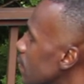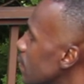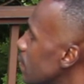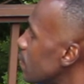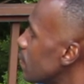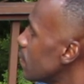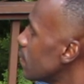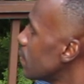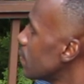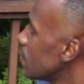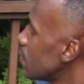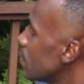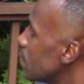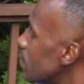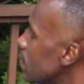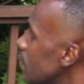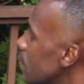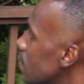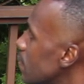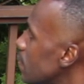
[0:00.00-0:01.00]

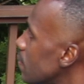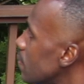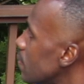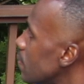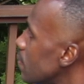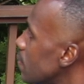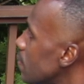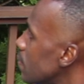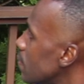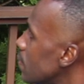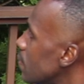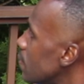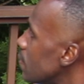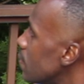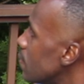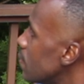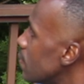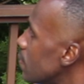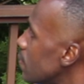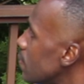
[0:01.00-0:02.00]

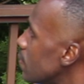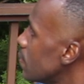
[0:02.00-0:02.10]
The person shown says nothing.